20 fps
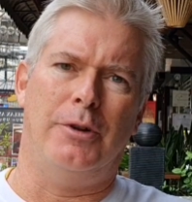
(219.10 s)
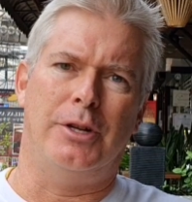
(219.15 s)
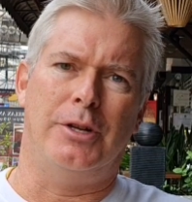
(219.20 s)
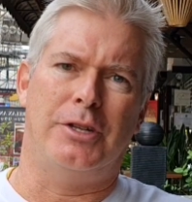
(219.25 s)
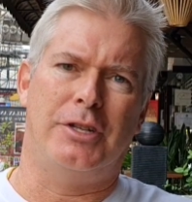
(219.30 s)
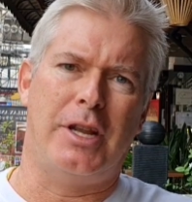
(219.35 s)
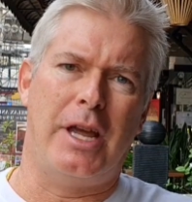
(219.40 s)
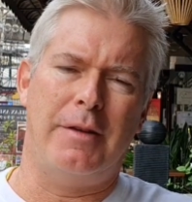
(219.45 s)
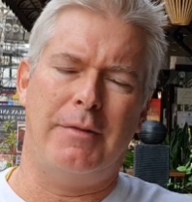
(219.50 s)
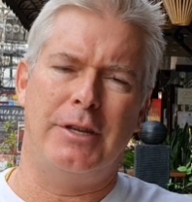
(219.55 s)

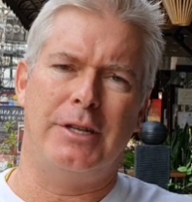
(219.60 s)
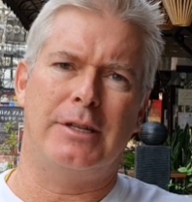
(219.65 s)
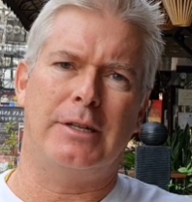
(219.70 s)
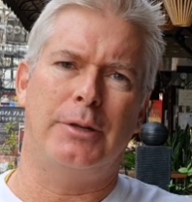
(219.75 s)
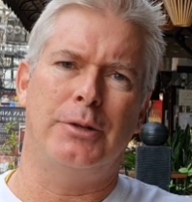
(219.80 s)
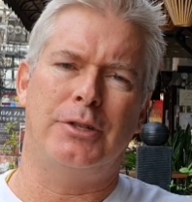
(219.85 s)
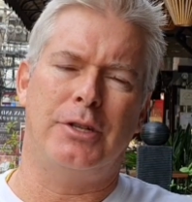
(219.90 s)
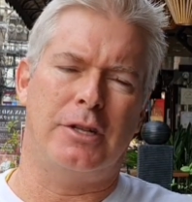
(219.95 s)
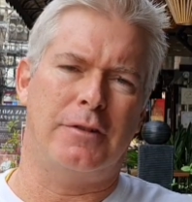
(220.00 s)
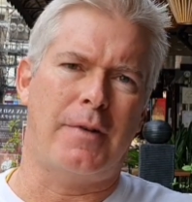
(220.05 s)
your savings
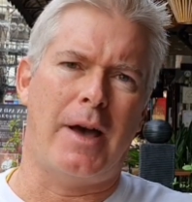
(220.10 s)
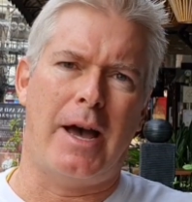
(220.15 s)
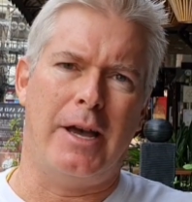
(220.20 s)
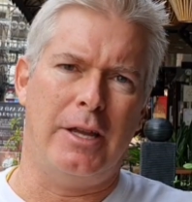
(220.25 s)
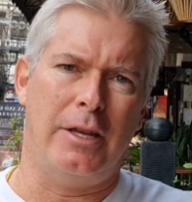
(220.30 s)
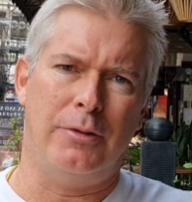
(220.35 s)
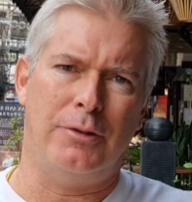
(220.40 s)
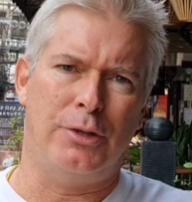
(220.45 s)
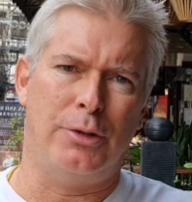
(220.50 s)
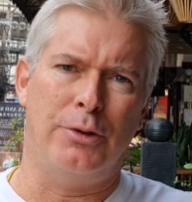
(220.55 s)
loses
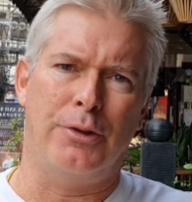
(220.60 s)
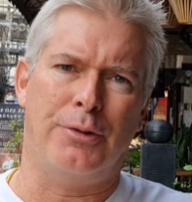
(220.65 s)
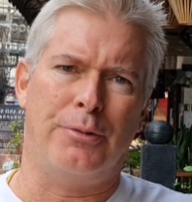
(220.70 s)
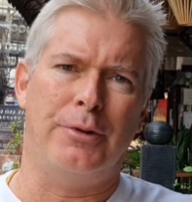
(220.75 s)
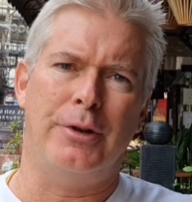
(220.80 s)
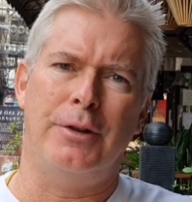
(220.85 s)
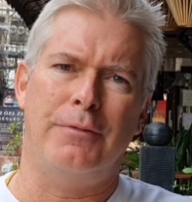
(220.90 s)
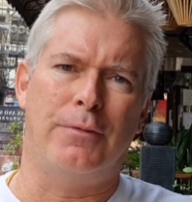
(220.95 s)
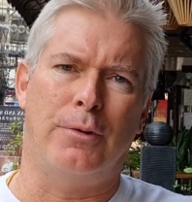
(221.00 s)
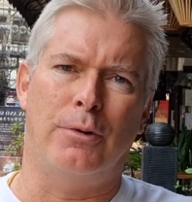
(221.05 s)
value 2,
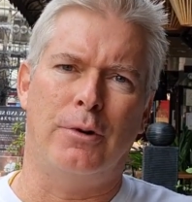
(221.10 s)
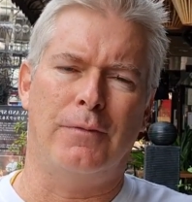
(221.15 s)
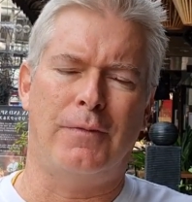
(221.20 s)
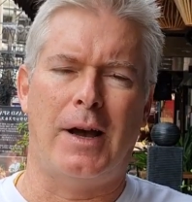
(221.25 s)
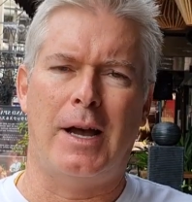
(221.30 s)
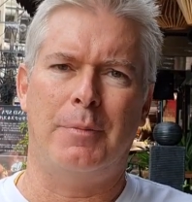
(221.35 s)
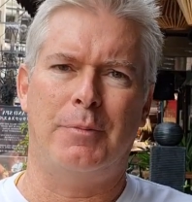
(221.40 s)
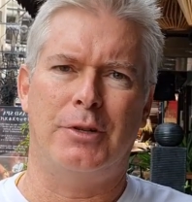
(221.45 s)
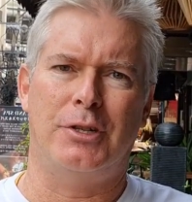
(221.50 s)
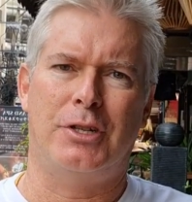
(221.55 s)
3, 4,
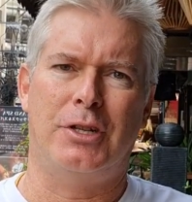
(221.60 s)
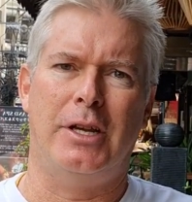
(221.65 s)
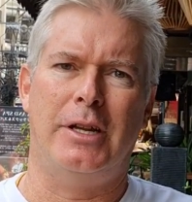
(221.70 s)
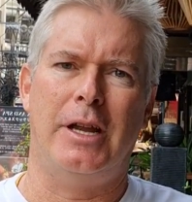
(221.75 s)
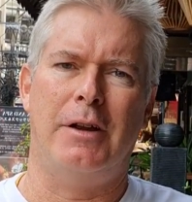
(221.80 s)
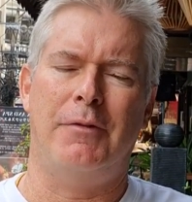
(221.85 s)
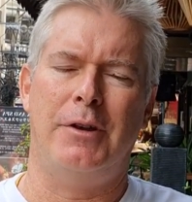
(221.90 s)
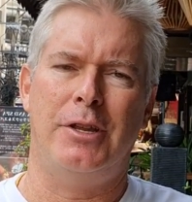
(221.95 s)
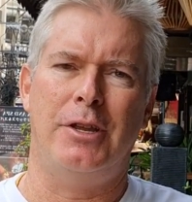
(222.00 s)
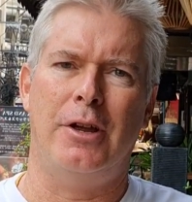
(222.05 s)
5%
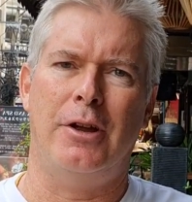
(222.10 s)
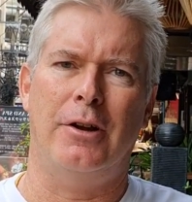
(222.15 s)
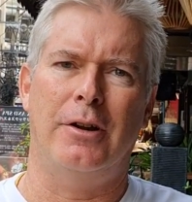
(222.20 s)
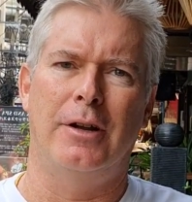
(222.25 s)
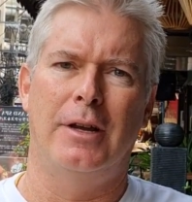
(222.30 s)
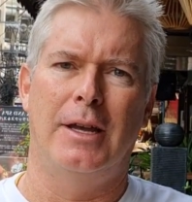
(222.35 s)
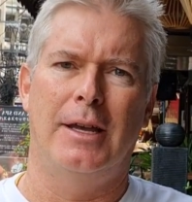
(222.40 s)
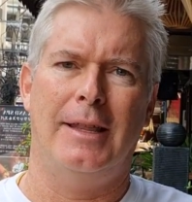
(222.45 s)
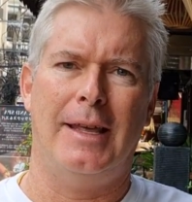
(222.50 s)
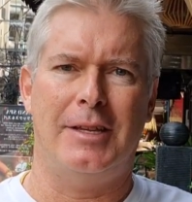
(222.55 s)
every
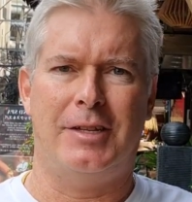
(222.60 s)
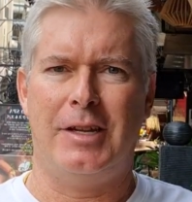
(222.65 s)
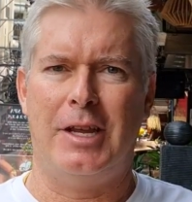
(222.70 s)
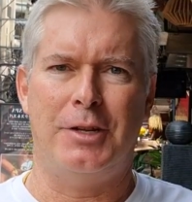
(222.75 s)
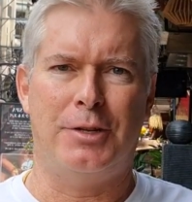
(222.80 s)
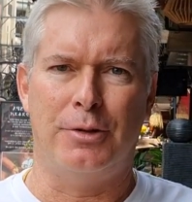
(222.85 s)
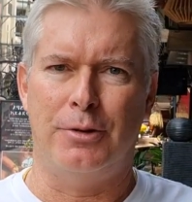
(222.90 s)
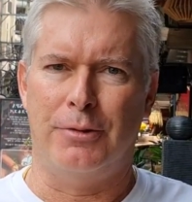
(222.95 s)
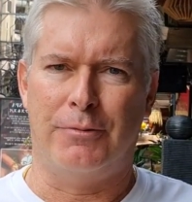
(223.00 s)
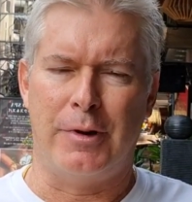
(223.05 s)
year, they
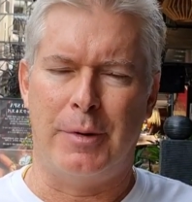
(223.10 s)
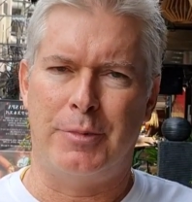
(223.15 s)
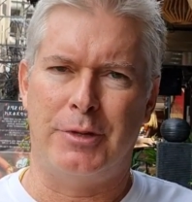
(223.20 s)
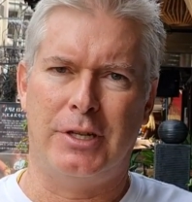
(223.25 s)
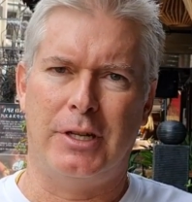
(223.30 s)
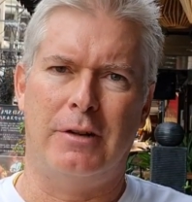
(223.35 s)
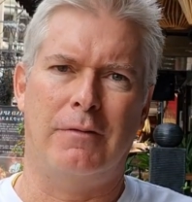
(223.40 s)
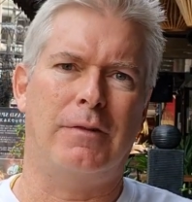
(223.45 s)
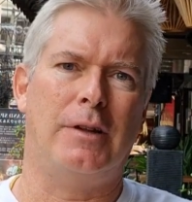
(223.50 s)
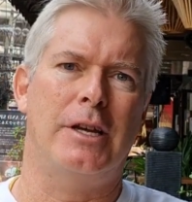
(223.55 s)
say 2 or
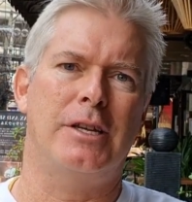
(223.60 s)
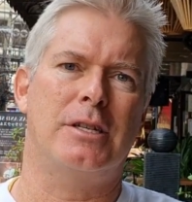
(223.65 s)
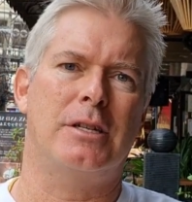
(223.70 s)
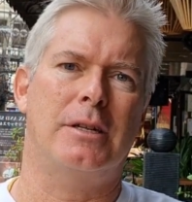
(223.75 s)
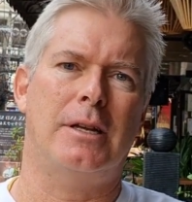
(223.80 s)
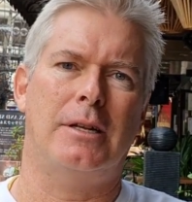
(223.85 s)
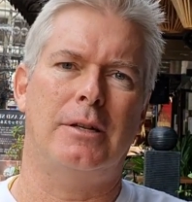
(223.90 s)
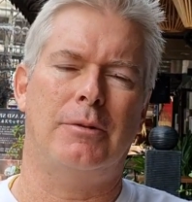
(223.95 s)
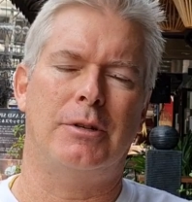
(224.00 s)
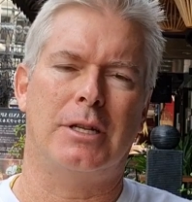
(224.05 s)
3%
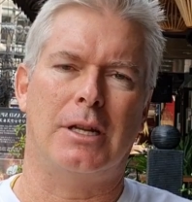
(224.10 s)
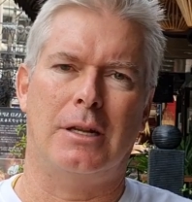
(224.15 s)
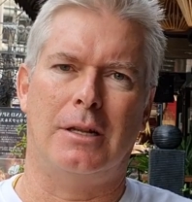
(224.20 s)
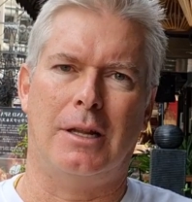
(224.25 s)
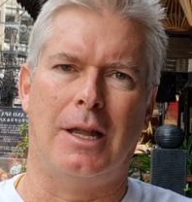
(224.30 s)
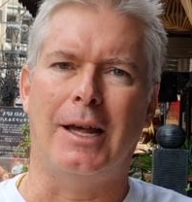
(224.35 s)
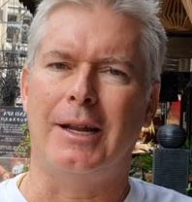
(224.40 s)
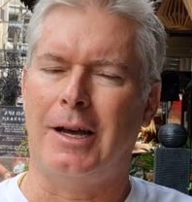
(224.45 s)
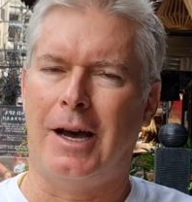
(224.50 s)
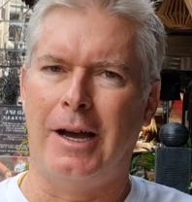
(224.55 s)
inflation. I know it's a
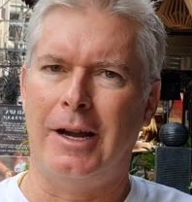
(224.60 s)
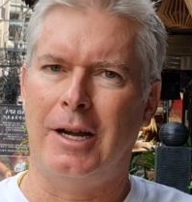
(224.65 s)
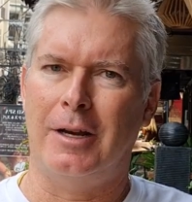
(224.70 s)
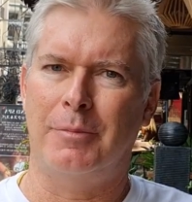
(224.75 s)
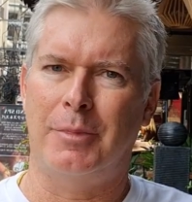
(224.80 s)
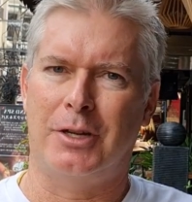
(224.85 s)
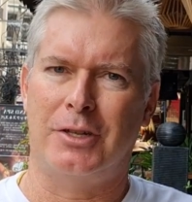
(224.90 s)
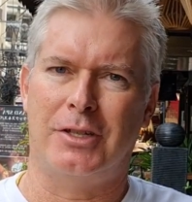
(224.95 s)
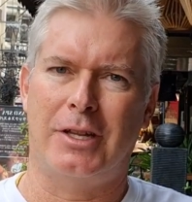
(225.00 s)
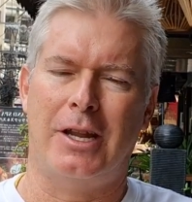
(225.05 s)
lot
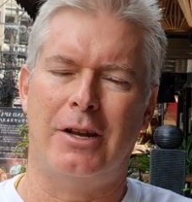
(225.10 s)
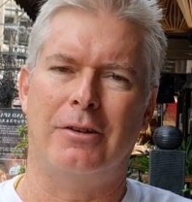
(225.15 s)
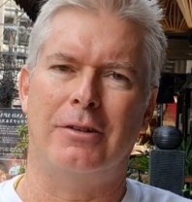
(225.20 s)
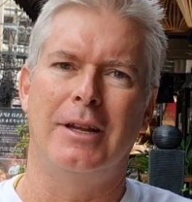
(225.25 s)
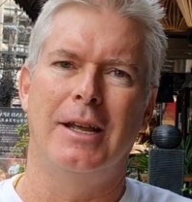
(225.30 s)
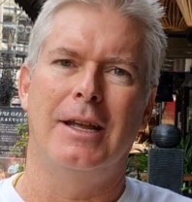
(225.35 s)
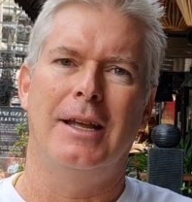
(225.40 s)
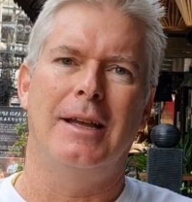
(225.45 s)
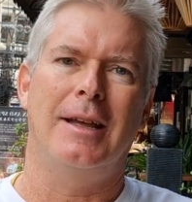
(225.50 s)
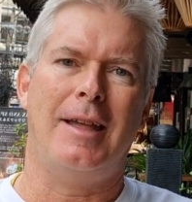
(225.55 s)
higher because they
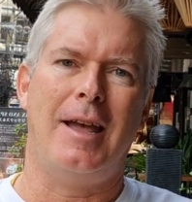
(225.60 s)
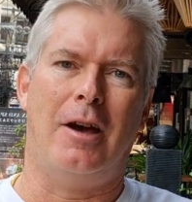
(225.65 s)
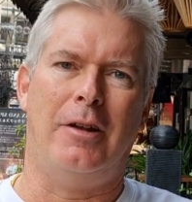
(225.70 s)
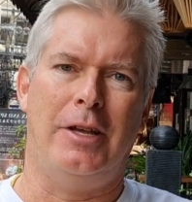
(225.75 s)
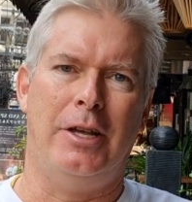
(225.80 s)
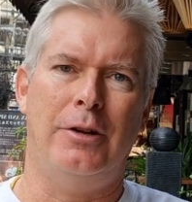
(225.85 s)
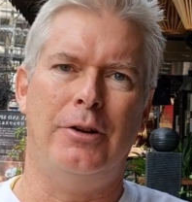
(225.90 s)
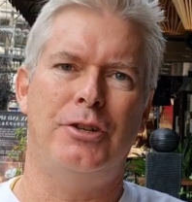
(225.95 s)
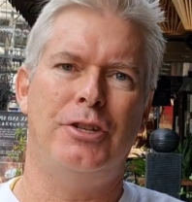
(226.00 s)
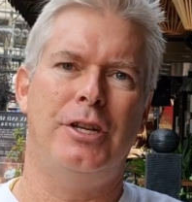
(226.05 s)
don't
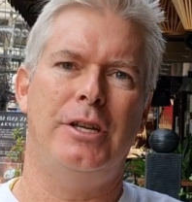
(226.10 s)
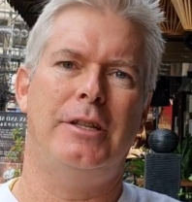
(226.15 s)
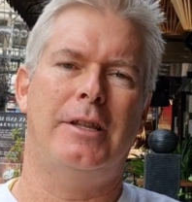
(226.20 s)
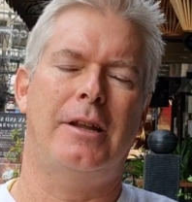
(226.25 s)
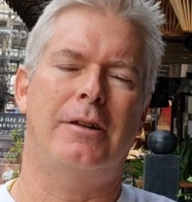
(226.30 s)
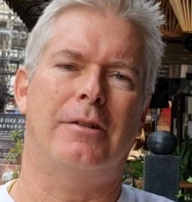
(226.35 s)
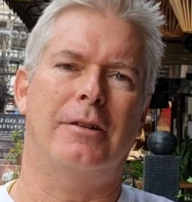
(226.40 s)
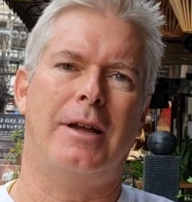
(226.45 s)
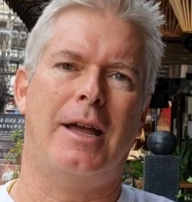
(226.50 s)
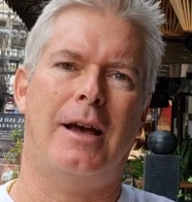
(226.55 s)
count energy,
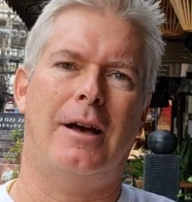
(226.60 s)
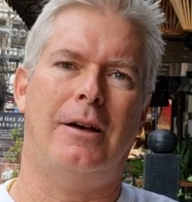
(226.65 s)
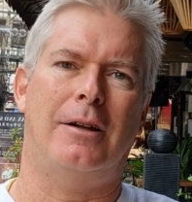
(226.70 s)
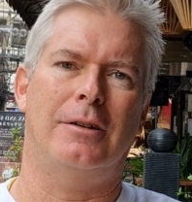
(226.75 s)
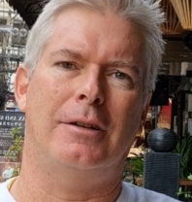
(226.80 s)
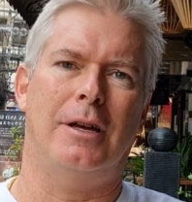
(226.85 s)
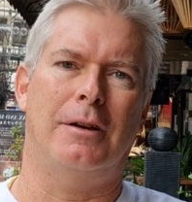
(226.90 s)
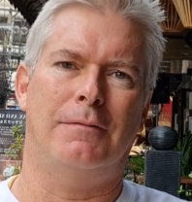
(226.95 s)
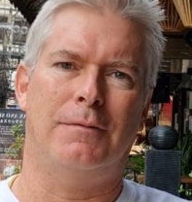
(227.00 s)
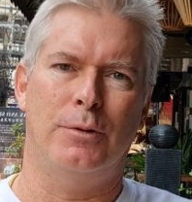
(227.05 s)
they don't
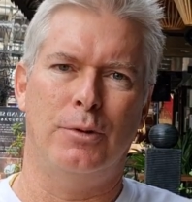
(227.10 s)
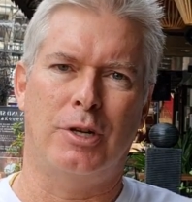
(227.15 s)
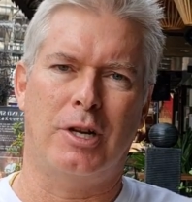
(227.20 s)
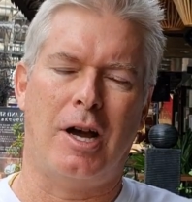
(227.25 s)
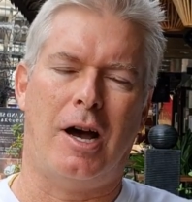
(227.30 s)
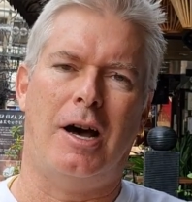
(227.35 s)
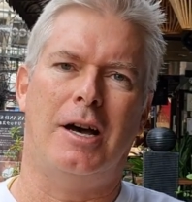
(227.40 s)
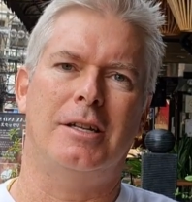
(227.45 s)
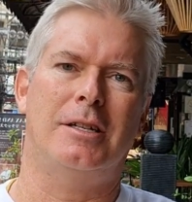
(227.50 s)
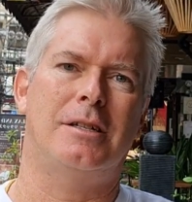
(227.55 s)
count food
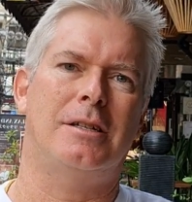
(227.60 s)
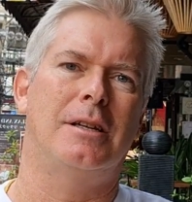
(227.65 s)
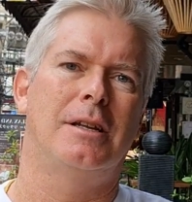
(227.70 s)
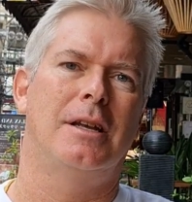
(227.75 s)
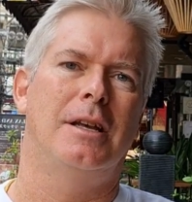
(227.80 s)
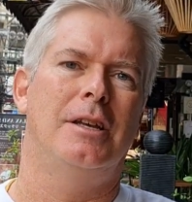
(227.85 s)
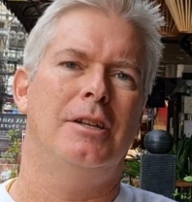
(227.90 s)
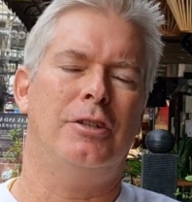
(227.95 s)
costs.